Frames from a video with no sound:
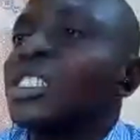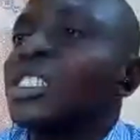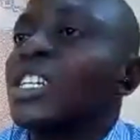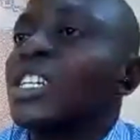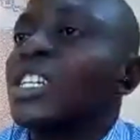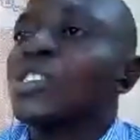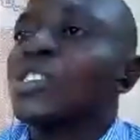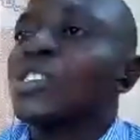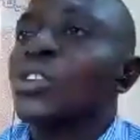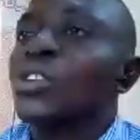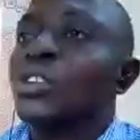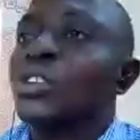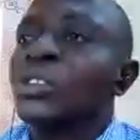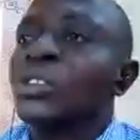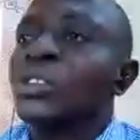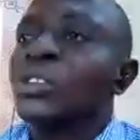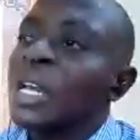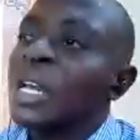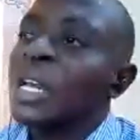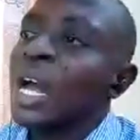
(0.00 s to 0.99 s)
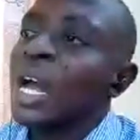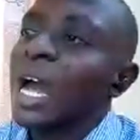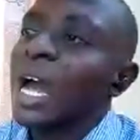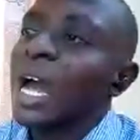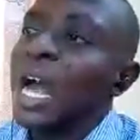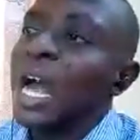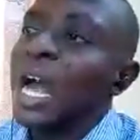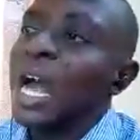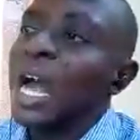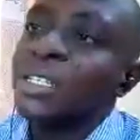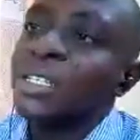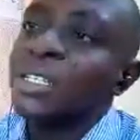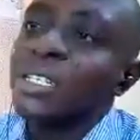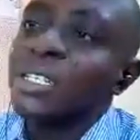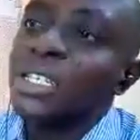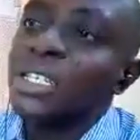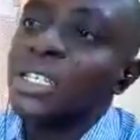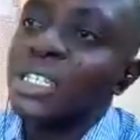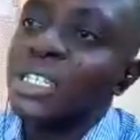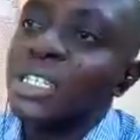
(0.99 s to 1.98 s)
extension
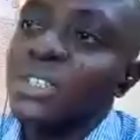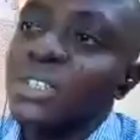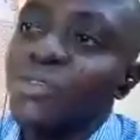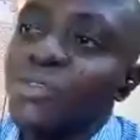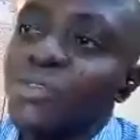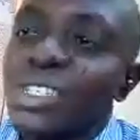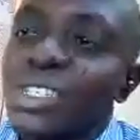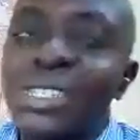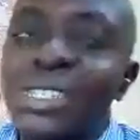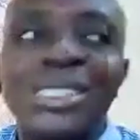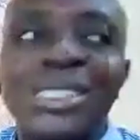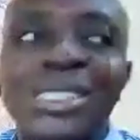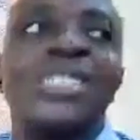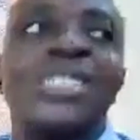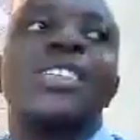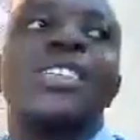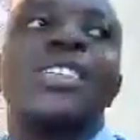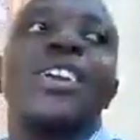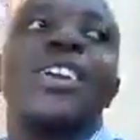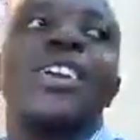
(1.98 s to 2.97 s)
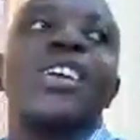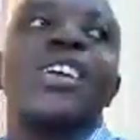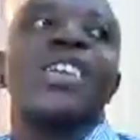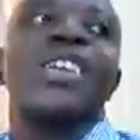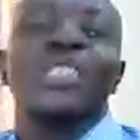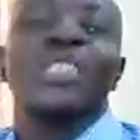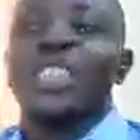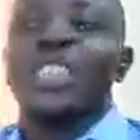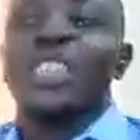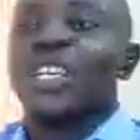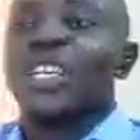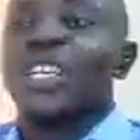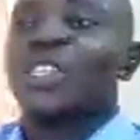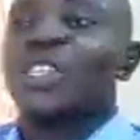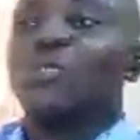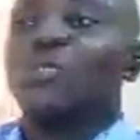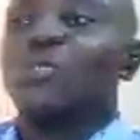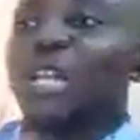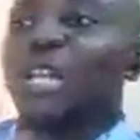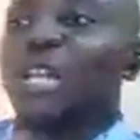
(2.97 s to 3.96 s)
activities.
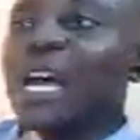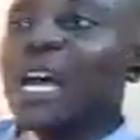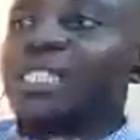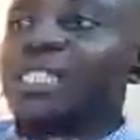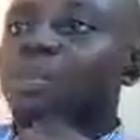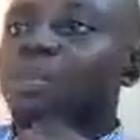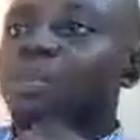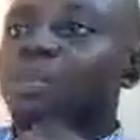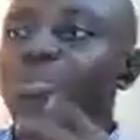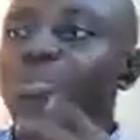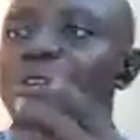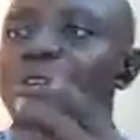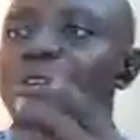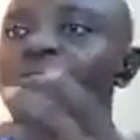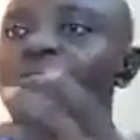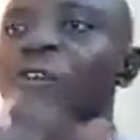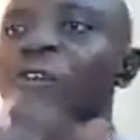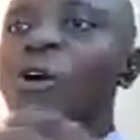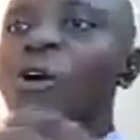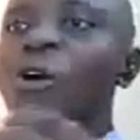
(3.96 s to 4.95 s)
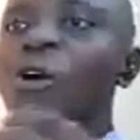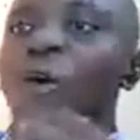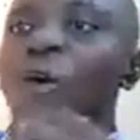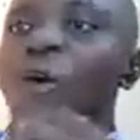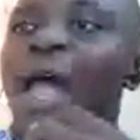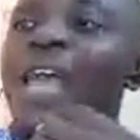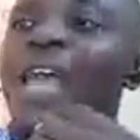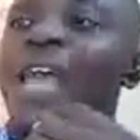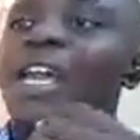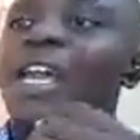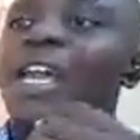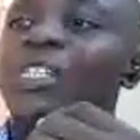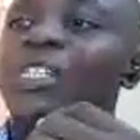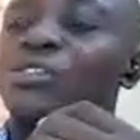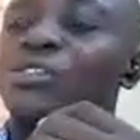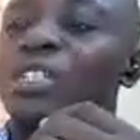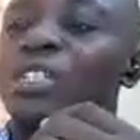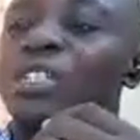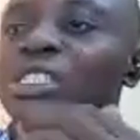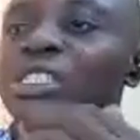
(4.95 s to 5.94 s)
Thank you, class. Before I
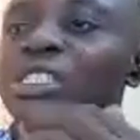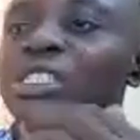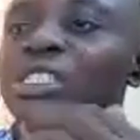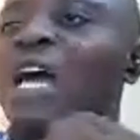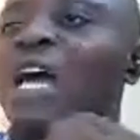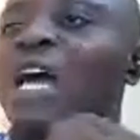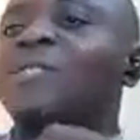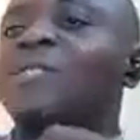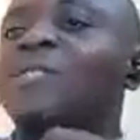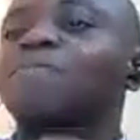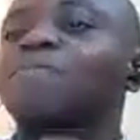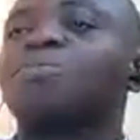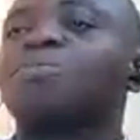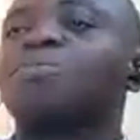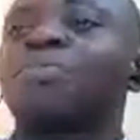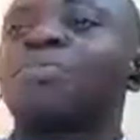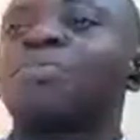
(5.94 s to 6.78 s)
end today's class,